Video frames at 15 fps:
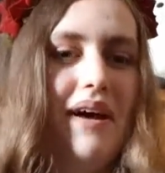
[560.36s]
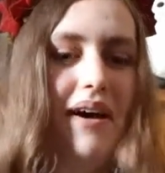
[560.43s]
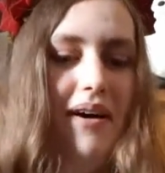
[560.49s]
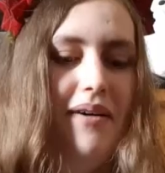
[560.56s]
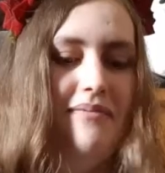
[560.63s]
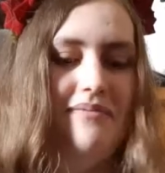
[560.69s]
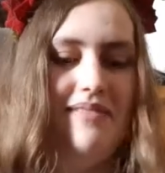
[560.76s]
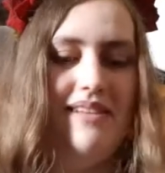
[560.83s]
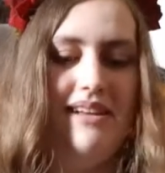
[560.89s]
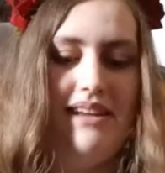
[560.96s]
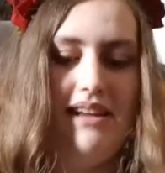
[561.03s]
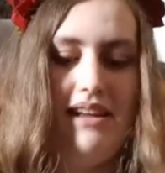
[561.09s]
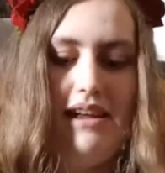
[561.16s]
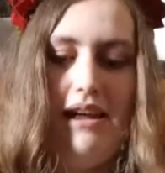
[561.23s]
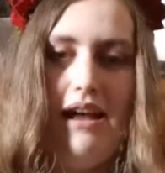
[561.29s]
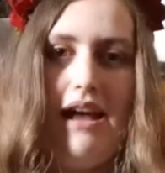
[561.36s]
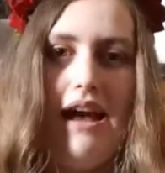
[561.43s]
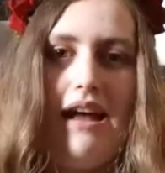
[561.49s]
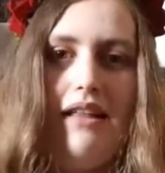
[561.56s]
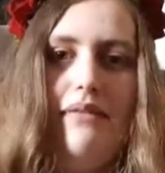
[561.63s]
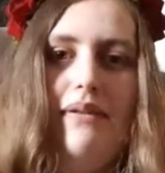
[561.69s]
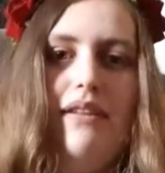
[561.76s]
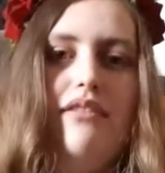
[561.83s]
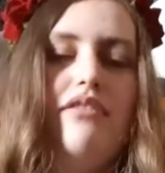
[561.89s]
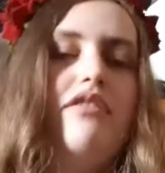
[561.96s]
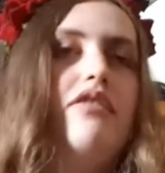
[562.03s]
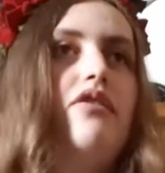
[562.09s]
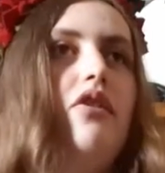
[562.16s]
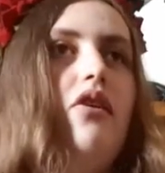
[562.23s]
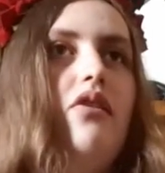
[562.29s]
um, Halloween's
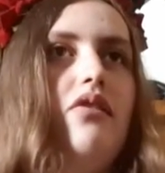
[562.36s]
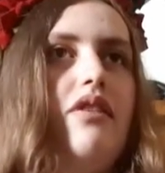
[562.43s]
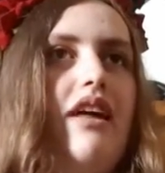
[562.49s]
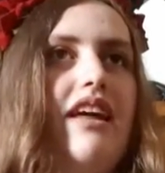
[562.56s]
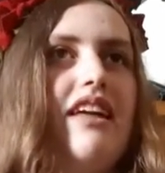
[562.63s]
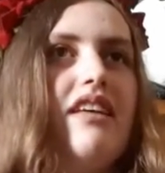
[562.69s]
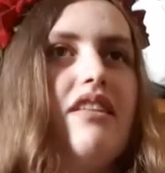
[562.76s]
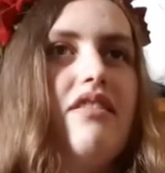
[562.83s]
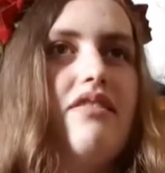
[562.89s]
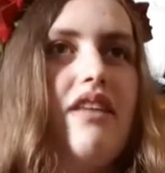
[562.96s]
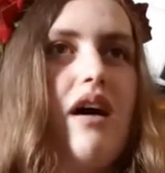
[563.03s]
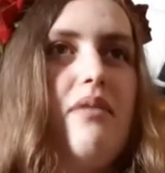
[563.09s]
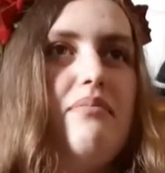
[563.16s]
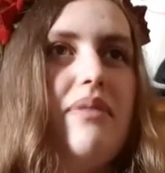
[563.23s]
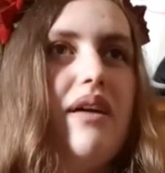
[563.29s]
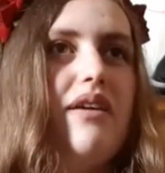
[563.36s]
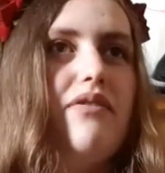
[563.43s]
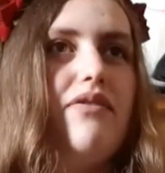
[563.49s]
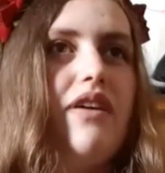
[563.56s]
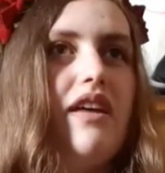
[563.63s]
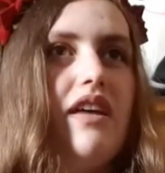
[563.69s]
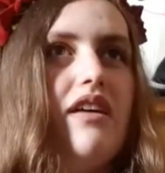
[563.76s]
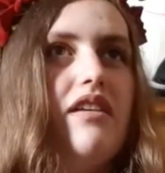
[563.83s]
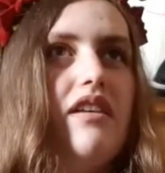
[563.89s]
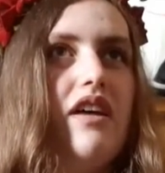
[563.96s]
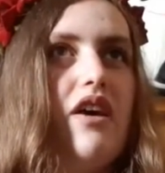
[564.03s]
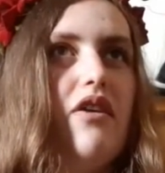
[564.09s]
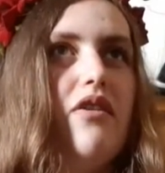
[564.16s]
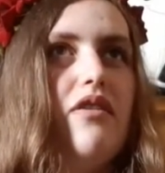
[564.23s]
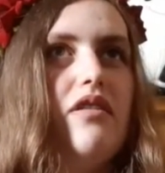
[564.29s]
not like that big a thing
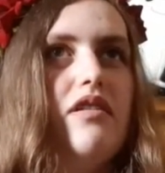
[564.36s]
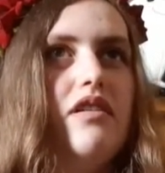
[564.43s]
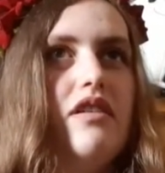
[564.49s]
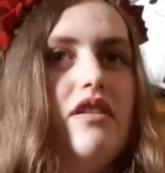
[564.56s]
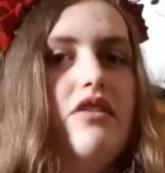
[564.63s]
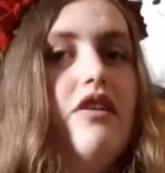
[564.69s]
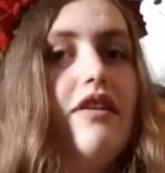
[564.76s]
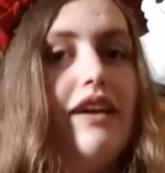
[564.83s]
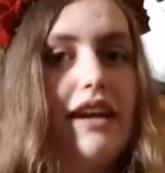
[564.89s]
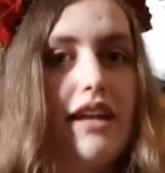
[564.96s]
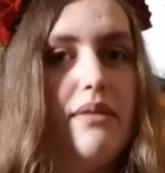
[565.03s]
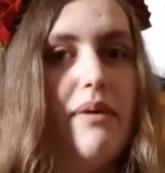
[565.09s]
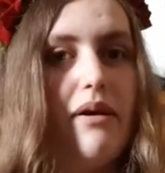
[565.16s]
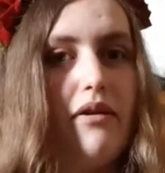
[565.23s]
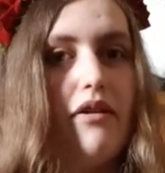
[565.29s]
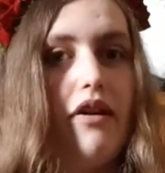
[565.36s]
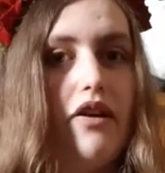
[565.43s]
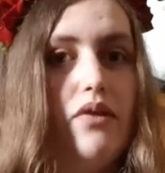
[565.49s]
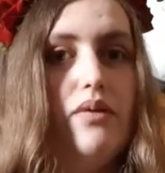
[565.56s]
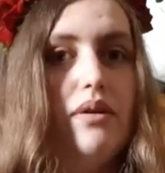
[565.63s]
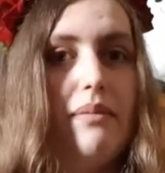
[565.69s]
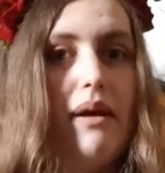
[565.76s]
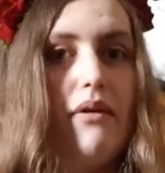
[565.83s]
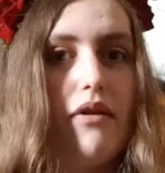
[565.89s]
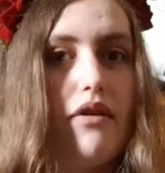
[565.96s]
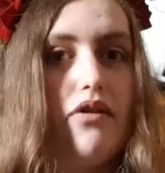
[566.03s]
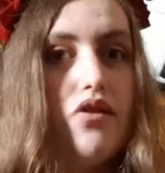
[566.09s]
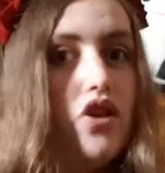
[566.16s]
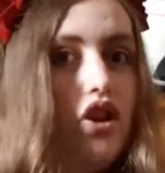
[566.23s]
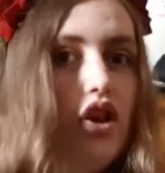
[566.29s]
here. Not like in America. I know in America
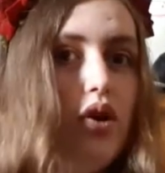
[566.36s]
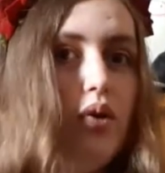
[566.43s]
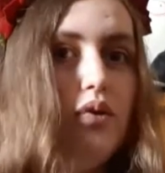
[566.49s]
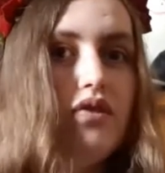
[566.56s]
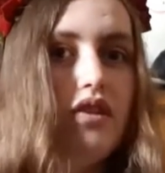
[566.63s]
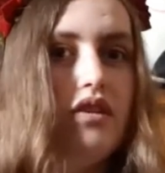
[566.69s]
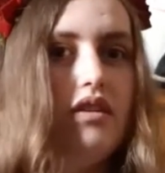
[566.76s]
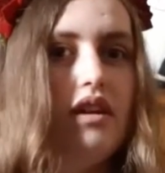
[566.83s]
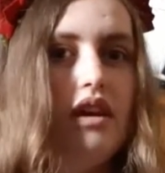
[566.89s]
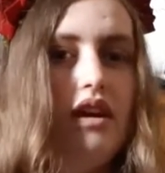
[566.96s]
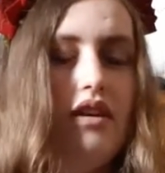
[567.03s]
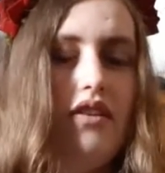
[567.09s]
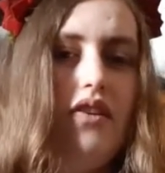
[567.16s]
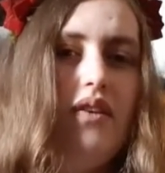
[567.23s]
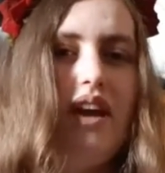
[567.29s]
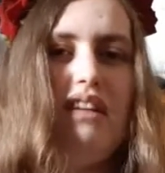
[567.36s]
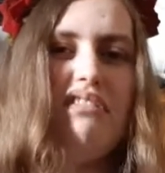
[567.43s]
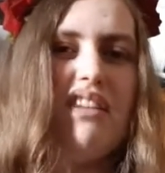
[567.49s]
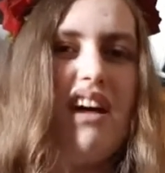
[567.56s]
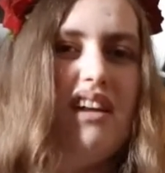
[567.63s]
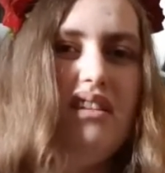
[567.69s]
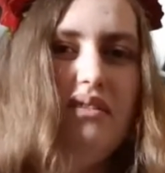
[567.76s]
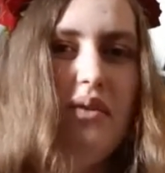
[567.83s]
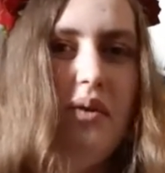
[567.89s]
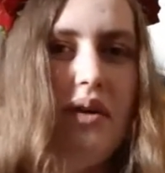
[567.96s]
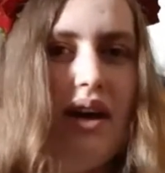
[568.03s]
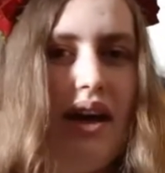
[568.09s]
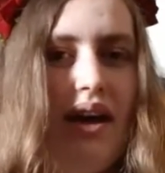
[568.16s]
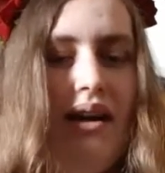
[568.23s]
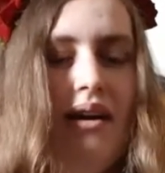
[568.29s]
it's huge, and in the UK it's kind of
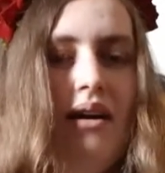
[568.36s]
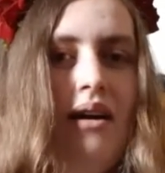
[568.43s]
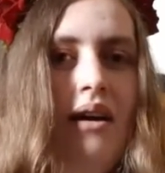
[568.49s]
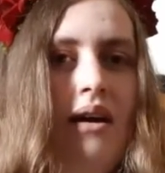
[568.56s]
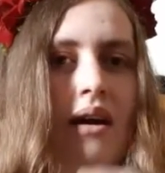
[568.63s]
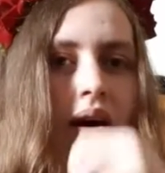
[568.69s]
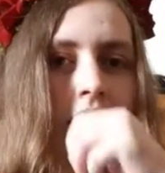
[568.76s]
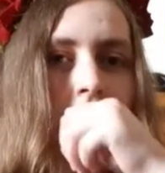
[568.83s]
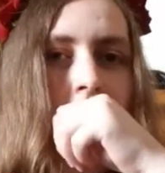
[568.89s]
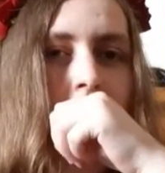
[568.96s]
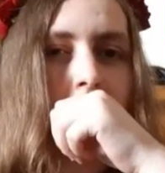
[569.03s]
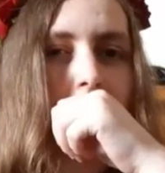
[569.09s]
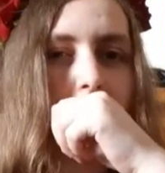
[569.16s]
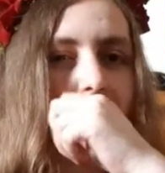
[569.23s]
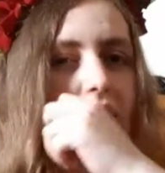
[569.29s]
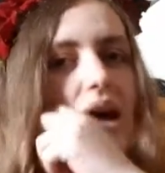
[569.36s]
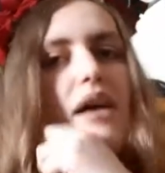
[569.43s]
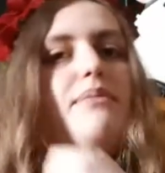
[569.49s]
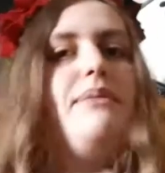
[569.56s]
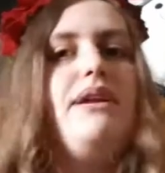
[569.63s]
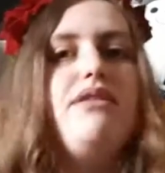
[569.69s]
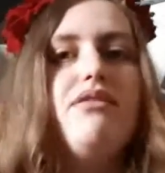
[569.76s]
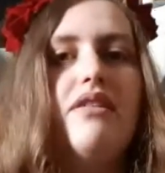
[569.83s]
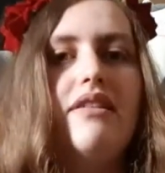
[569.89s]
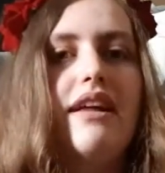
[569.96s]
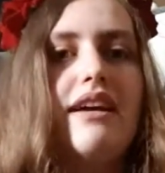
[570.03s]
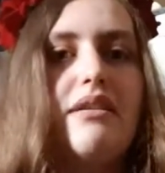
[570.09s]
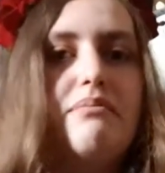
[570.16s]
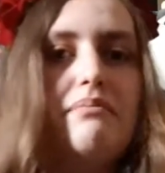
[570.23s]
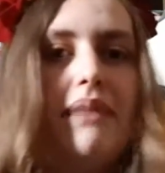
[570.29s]
okay. Well, but it's not
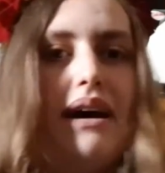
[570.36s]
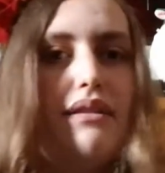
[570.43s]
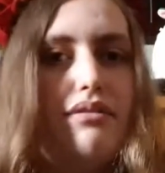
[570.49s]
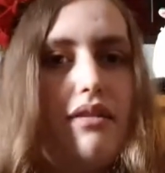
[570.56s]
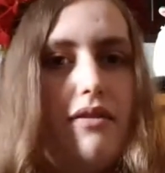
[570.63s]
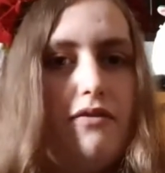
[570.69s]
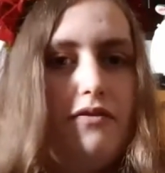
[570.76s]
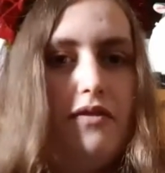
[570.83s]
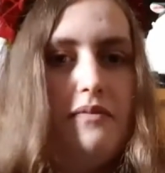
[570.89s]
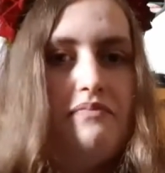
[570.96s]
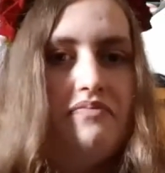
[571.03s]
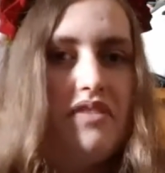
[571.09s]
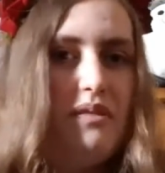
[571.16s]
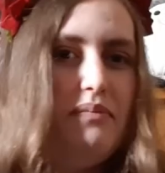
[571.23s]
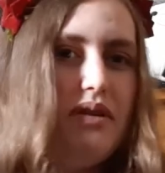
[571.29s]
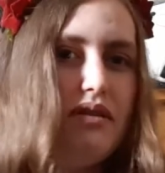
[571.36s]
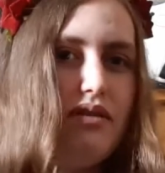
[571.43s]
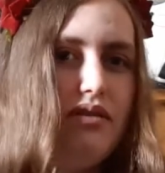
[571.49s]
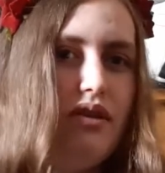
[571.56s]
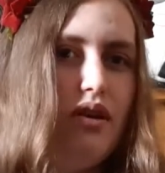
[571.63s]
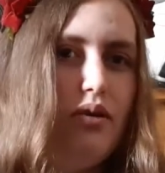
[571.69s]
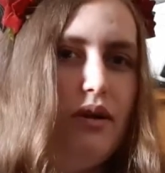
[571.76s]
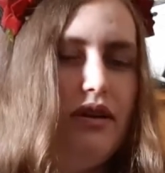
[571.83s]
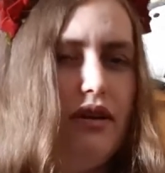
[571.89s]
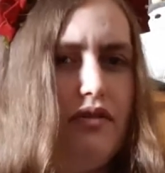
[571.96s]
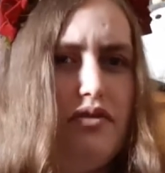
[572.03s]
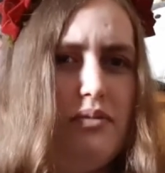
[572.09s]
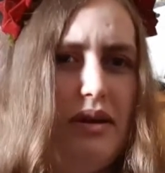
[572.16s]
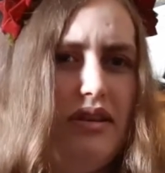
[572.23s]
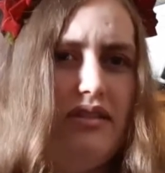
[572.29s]
like massive. But still enough
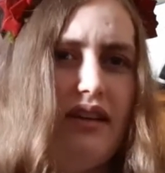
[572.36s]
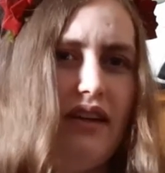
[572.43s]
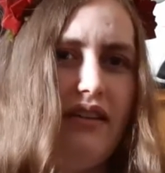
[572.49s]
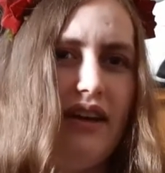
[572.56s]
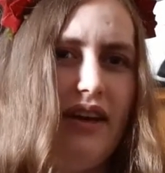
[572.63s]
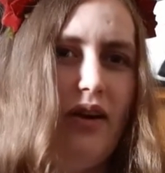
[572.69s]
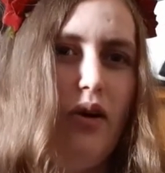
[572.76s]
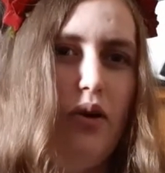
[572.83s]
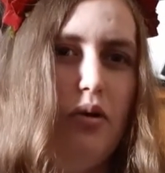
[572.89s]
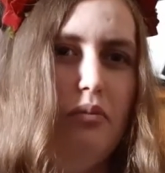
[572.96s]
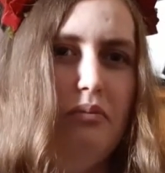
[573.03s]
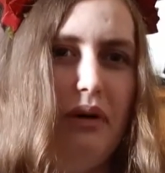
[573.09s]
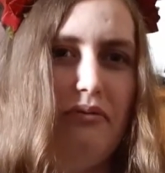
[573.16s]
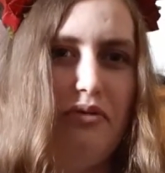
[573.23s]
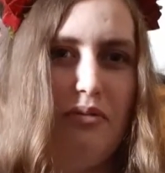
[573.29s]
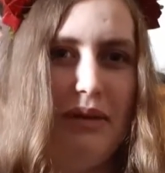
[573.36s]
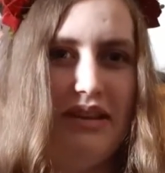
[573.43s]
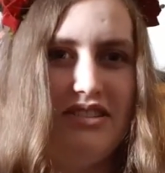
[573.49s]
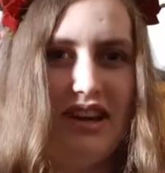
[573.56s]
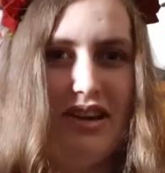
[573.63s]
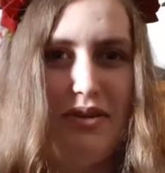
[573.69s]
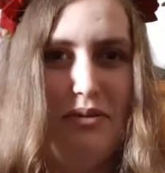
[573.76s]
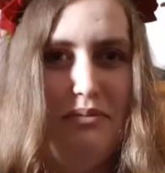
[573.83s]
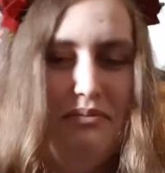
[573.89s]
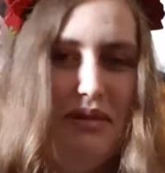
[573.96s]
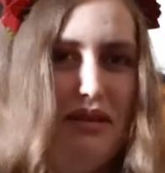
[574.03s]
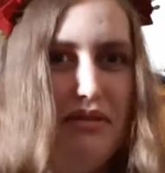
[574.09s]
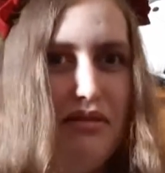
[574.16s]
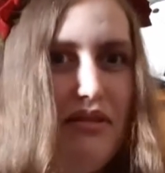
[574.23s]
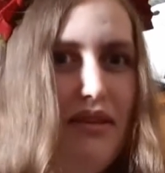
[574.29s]
for me to dedicate a whole month for my channel.
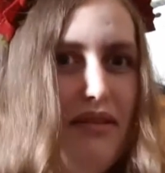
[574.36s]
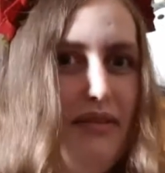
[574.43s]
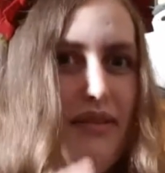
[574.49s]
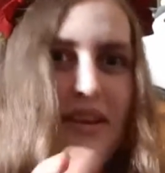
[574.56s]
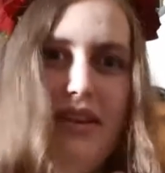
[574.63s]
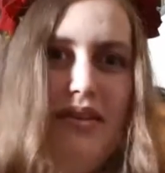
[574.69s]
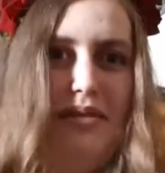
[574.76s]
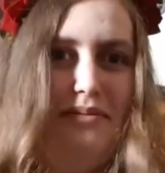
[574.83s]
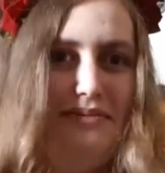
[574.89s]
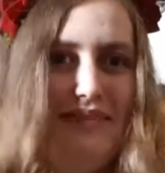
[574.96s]
But still, you know,